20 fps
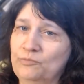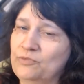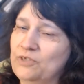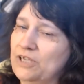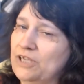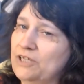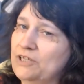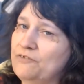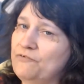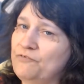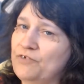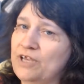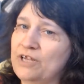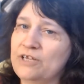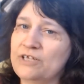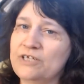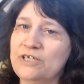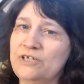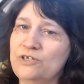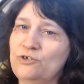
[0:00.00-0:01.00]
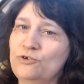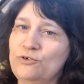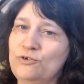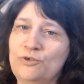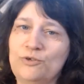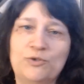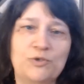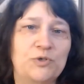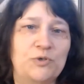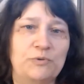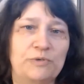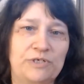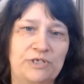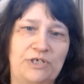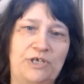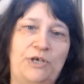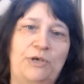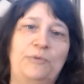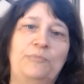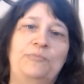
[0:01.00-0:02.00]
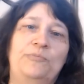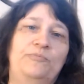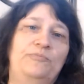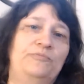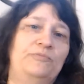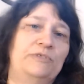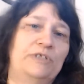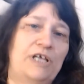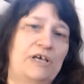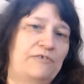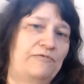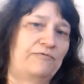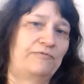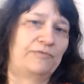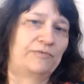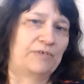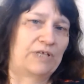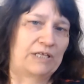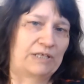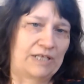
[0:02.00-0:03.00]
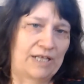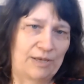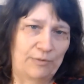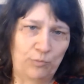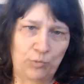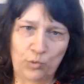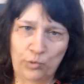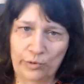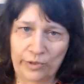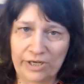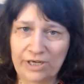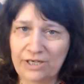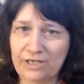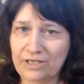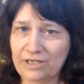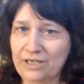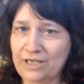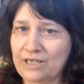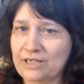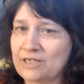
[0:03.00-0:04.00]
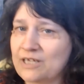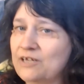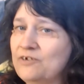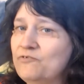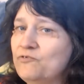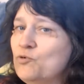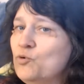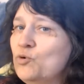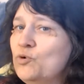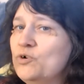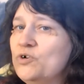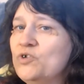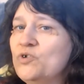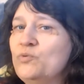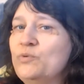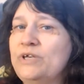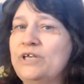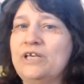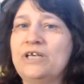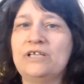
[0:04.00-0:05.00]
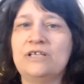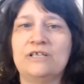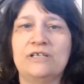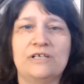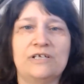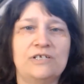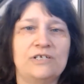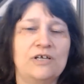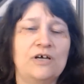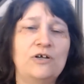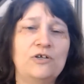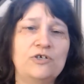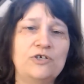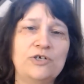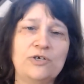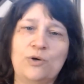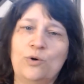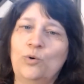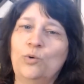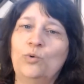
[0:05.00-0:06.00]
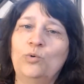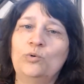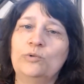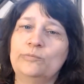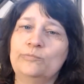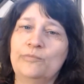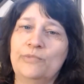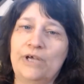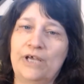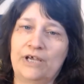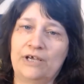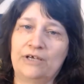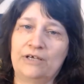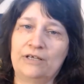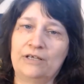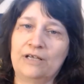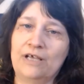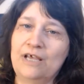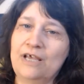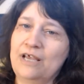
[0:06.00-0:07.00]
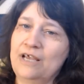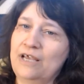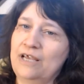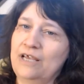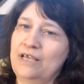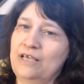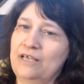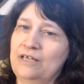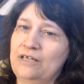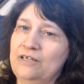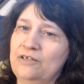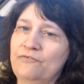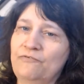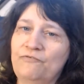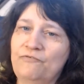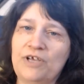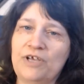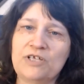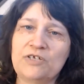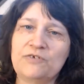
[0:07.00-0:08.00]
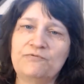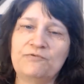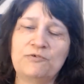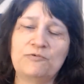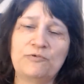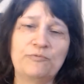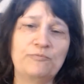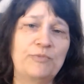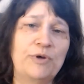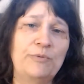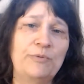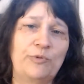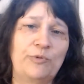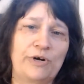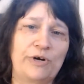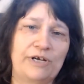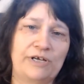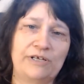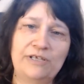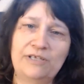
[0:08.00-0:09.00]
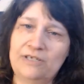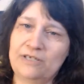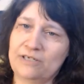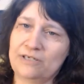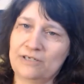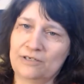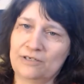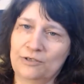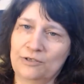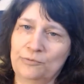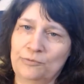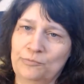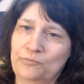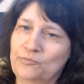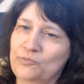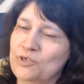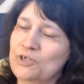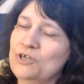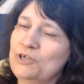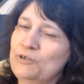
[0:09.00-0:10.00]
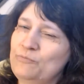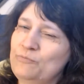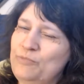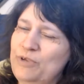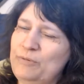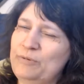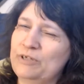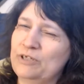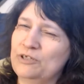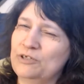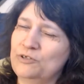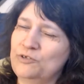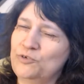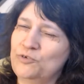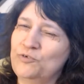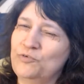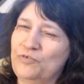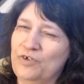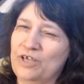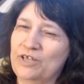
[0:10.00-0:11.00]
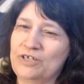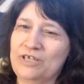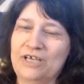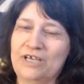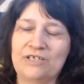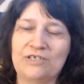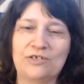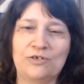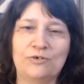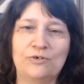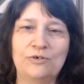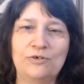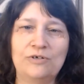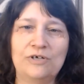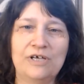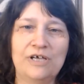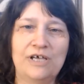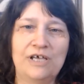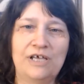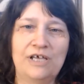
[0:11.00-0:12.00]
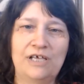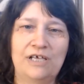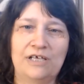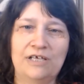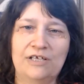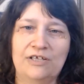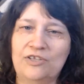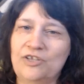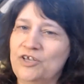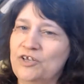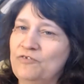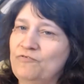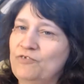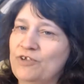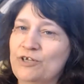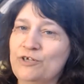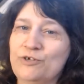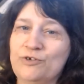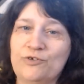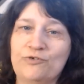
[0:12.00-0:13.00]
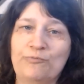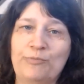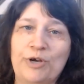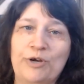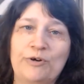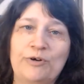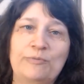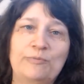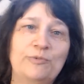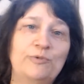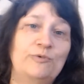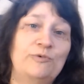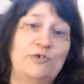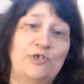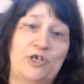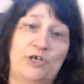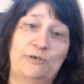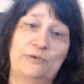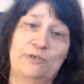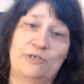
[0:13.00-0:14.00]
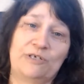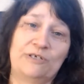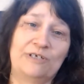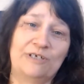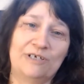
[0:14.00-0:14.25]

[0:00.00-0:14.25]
and the fantasies you use to escape life at that point. And then, of course, we hit the nostalgic old man and fanciful rememberings, maybe a little too fantastical, in the adventures of Baron Munchausen.